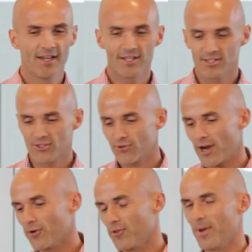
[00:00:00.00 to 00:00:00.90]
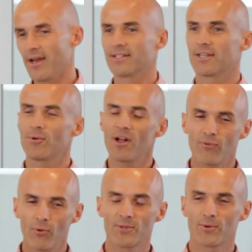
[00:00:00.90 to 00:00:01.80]
And just straight off the bat, he said, well,
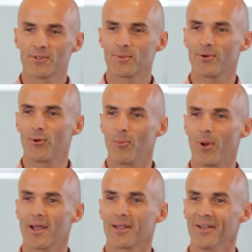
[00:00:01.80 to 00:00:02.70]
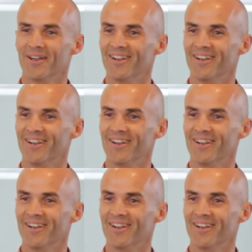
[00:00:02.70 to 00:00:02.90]
I've always wanted to be an All Black.